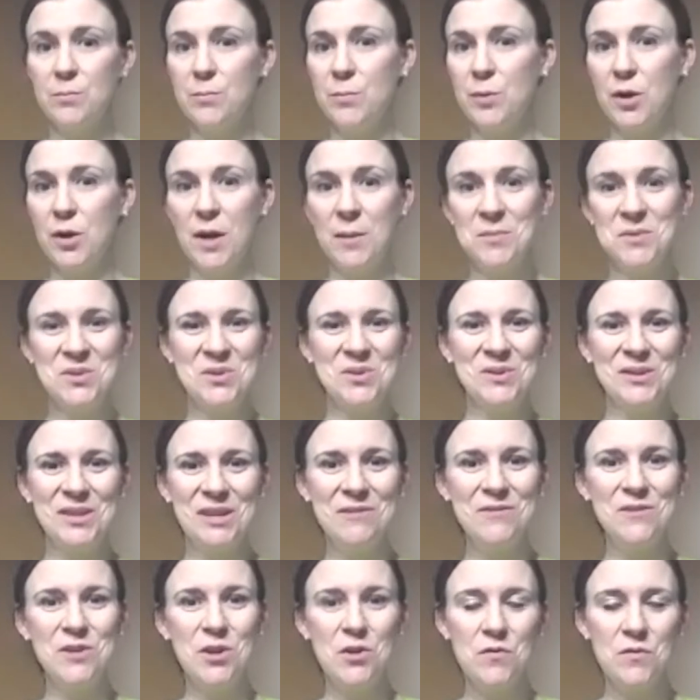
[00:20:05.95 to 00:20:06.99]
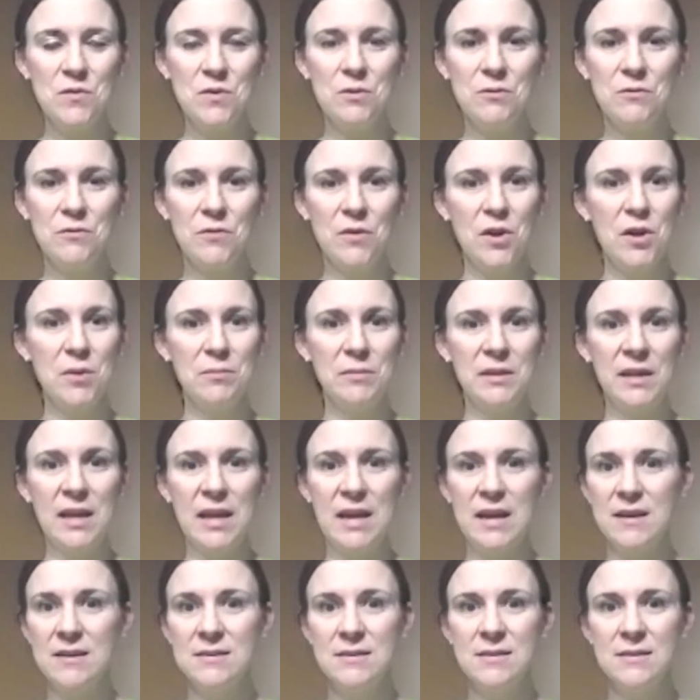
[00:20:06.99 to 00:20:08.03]
perhaps are left over from
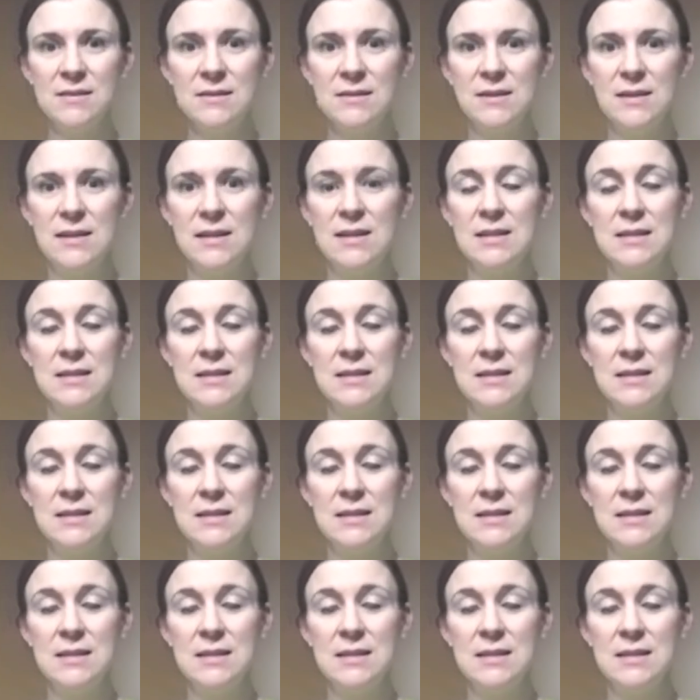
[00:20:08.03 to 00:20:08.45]
last